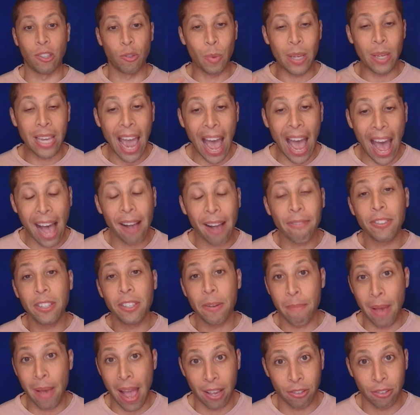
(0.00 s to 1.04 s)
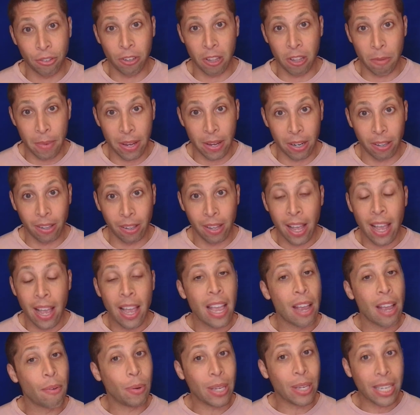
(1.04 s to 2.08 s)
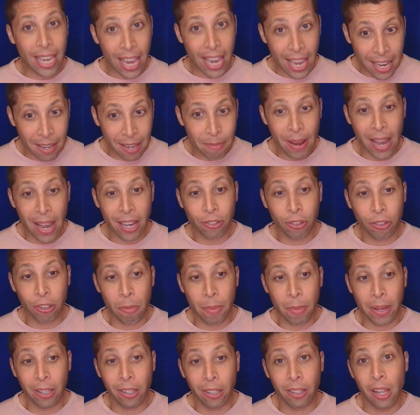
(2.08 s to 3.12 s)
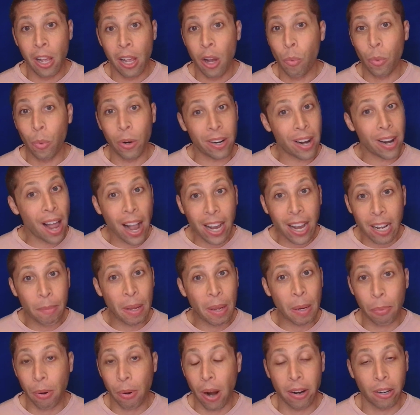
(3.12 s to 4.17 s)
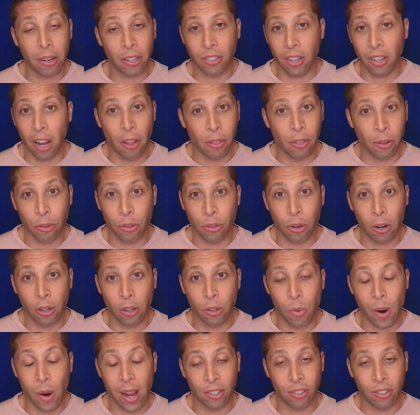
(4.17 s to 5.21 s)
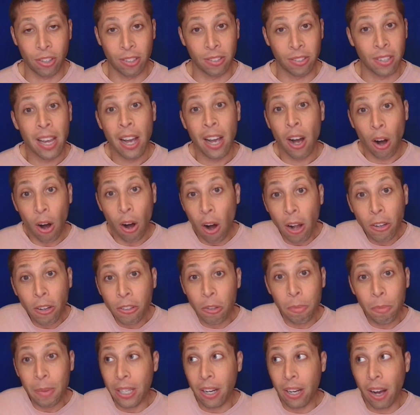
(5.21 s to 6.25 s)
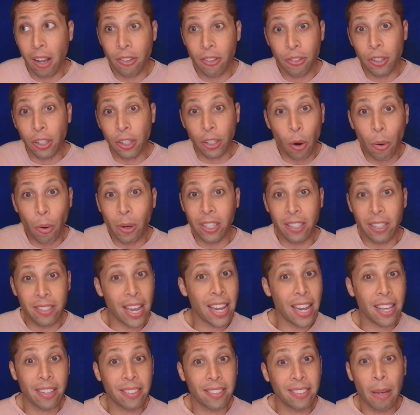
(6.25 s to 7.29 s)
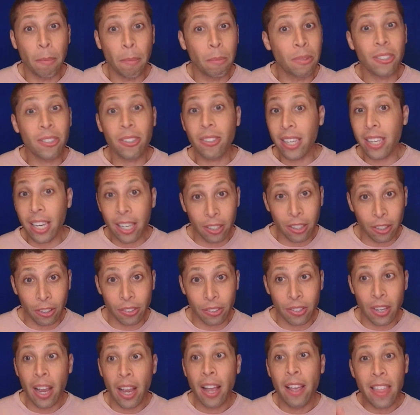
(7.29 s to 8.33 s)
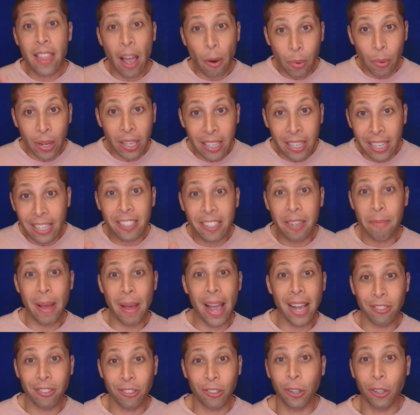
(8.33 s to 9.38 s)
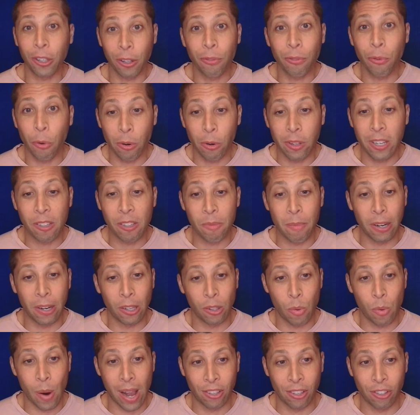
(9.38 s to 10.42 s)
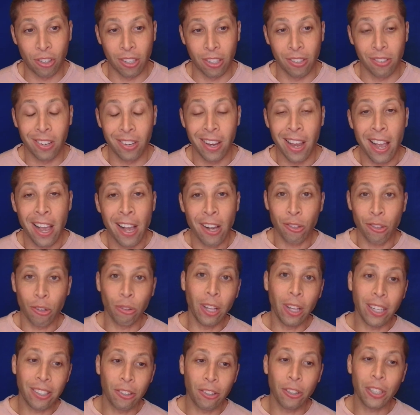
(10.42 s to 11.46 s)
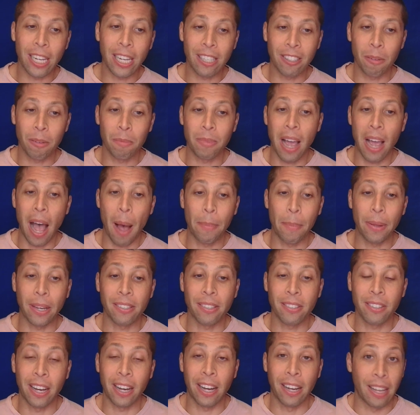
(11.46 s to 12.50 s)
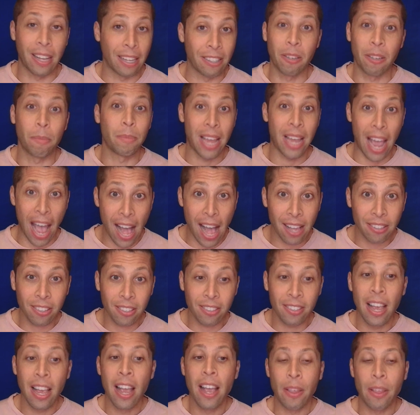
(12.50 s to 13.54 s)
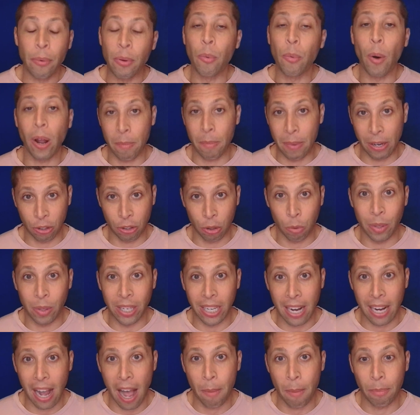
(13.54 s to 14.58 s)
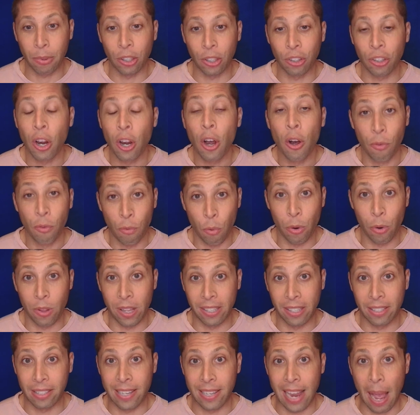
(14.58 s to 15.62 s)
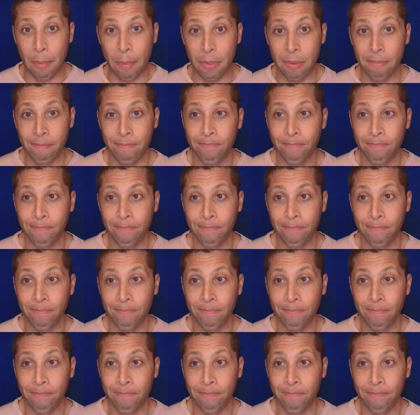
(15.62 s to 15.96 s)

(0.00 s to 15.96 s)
We have to master the middle. If we can't master the middle, we're not going to make progress on those hard questions. Also because they're going to take the same skills that we need to master for these middle questions. So let's look at some topics uh, and some tasks that we want to make sure we accomplish for this step.